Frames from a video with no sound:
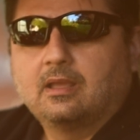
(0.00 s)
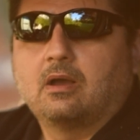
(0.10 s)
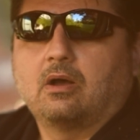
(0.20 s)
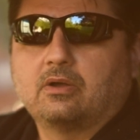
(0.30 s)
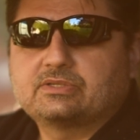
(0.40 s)

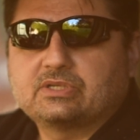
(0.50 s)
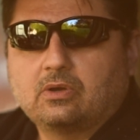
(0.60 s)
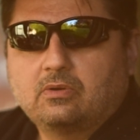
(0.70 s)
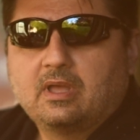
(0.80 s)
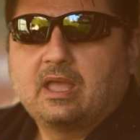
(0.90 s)

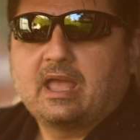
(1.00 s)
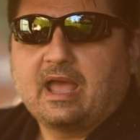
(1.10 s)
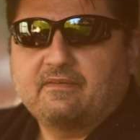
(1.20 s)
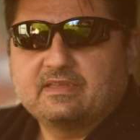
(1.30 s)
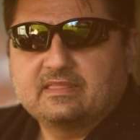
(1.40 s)
Also,
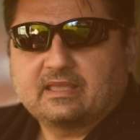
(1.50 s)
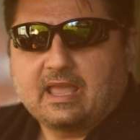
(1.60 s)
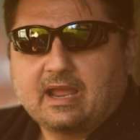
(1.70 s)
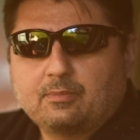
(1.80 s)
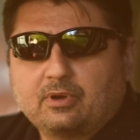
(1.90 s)
having the
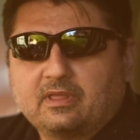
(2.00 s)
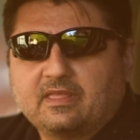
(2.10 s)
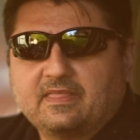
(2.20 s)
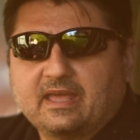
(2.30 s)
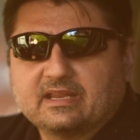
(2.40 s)
camera
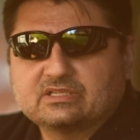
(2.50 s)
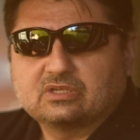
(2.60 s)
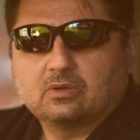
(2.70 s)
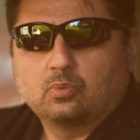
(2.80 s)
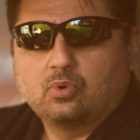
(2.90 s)
that is
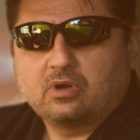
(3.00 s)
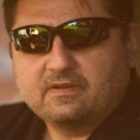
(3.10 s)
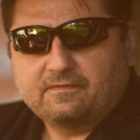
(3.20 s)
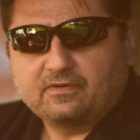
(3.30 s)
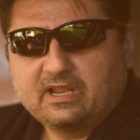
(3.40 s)

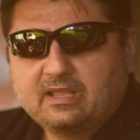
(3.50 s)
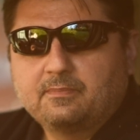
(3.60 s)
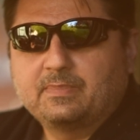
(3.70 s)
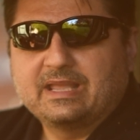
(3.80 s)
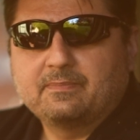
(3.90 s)
worry-free,
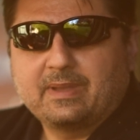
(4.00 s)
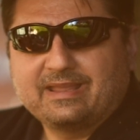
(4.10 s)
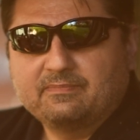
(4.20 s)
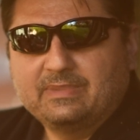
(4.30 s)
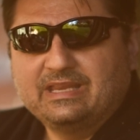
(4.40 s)

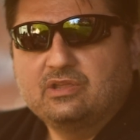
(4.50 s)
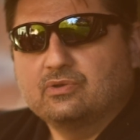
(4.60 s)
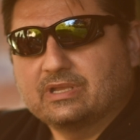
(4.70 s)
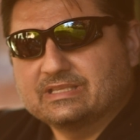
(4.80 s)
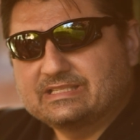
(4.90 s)
meaning you
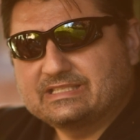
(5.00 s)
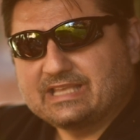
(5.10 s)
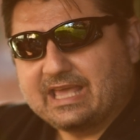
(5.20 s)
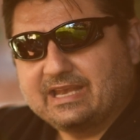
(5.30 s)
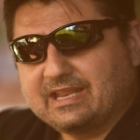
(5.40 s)
can
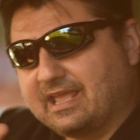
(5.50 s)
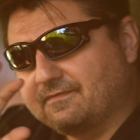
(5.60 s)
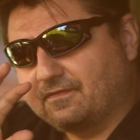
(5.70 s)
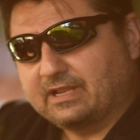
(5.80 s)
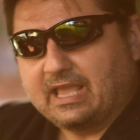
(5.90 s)
set it and
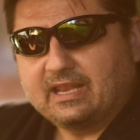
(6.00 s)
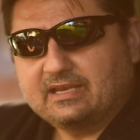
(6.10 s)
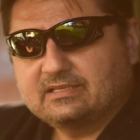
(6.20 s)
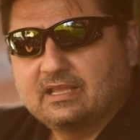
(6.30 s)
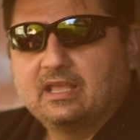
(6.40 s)
forget
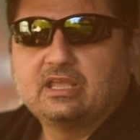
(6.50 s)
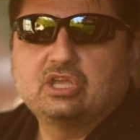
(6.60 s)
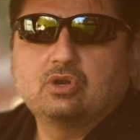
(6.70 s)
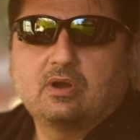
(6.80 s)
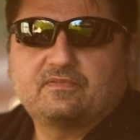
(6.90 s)
it.
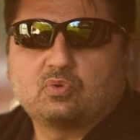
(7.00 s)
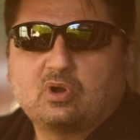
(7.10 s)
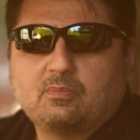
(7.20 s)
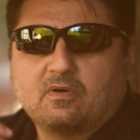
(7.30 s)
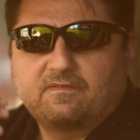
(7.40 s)
You don't have to worry
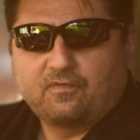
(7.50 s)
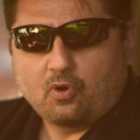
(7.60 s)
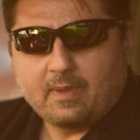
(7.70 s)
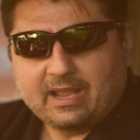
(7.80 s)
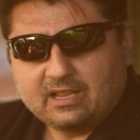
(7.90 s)
about
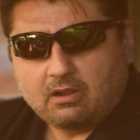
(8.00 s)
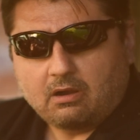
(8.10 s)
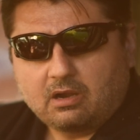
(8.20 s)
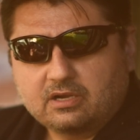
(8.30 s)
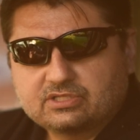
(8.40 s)
formatting
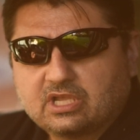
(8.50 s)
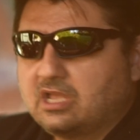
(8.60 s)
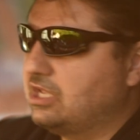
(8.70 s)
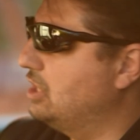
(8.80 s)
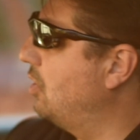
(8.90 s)
cards.
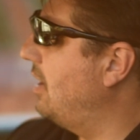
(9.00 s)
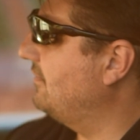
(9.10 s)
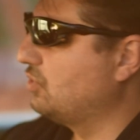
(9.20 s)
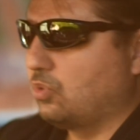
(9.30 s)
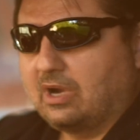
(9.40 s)
You don't have
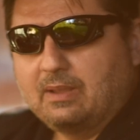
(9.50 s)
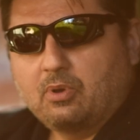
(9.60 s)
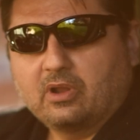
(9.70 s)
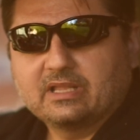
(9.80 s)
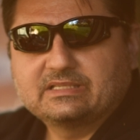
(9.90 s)
to worry
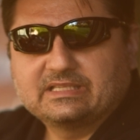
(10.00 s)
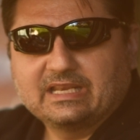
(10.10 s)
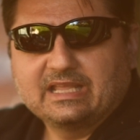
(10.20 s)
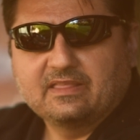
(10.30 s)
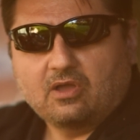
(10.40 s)
about it
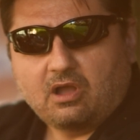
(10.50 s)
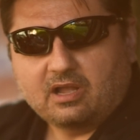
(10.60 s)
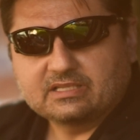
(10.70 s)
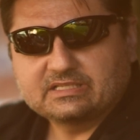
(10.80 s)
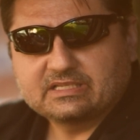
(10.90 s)
sitting in the
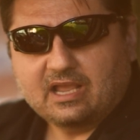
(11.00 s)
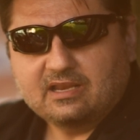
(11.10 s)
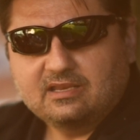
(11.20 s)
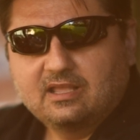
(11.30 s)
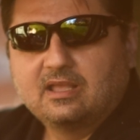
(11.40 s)
hot
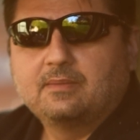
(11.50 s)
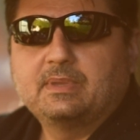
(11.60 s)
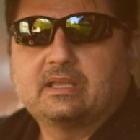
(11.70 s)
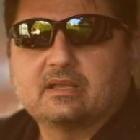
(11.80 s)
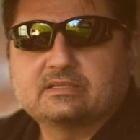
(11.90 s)
sun
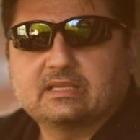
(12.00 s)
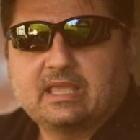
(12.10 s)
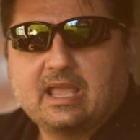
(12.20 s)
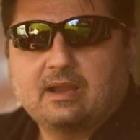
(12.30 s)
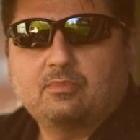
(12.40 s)
because the
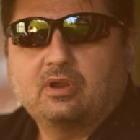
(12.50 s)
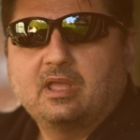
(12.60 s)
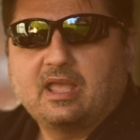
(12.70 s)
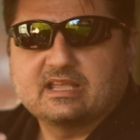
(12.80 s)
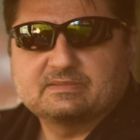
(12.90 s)
camera
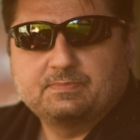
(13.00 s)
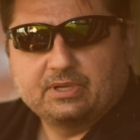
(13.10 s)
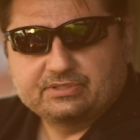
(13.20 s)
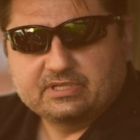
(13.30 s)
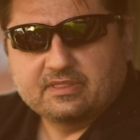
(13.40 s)
has
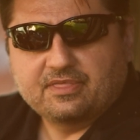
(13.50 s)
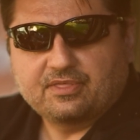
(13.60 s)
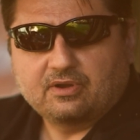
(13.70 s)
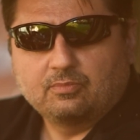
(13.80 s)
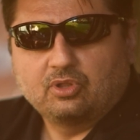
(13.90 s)
built-in
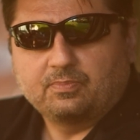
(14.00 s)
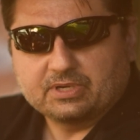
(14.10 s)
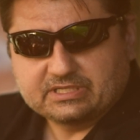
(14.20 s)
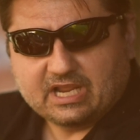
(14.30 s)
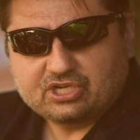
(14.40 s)
thermal
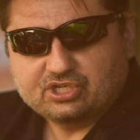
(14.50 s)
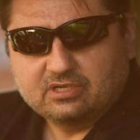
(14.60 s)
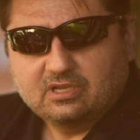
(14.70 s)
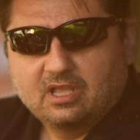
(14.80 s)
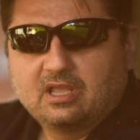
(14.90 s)

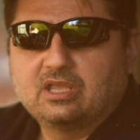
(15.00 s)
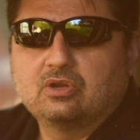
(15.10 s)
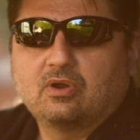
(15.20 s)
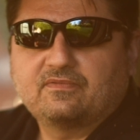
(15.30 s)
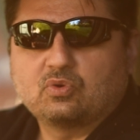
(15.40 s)
protection. You
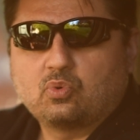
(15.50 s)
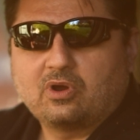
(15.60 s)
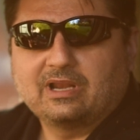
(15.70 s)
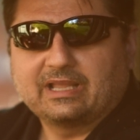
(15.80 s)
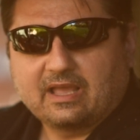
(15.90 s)
don't have to
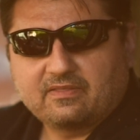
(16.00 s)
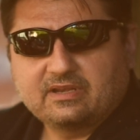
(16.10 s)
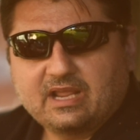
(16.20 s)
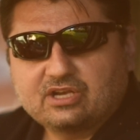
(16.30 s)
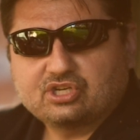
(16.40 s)
worry like other
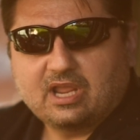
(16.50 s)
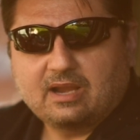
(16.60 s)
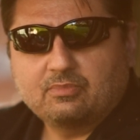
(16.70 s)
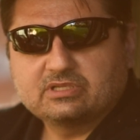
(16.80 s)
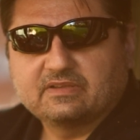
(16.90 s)
dash
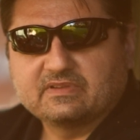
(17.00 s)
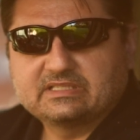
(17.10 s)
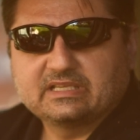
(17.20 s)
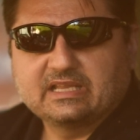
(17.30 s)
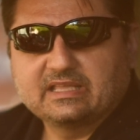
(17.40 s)
cameras if it's
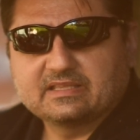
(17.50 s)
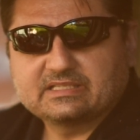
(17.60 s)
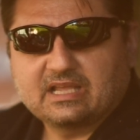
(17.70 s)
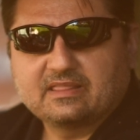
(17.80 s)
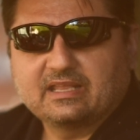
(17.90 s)
sitting in the
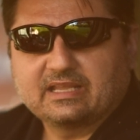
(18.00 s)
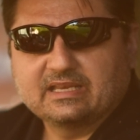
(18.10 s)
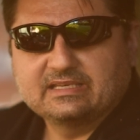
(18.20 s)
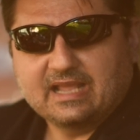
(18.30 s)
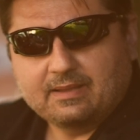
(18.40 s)
sun that it
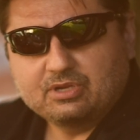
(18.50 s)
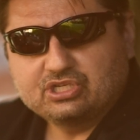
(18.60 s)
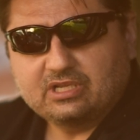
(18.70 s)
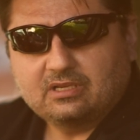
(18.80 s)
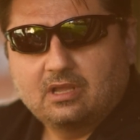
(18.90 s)
can damage
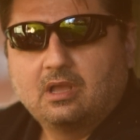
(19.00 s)
it.